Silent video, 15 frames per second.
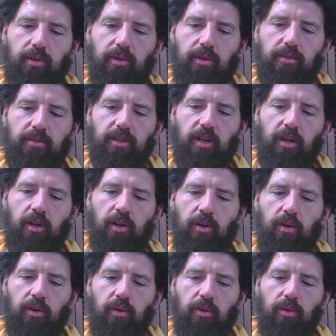
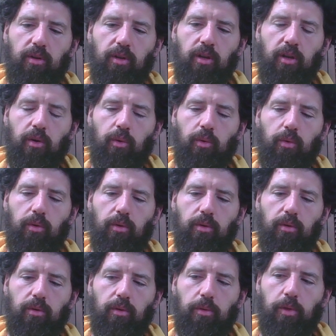So,
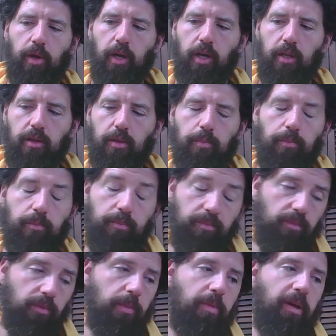the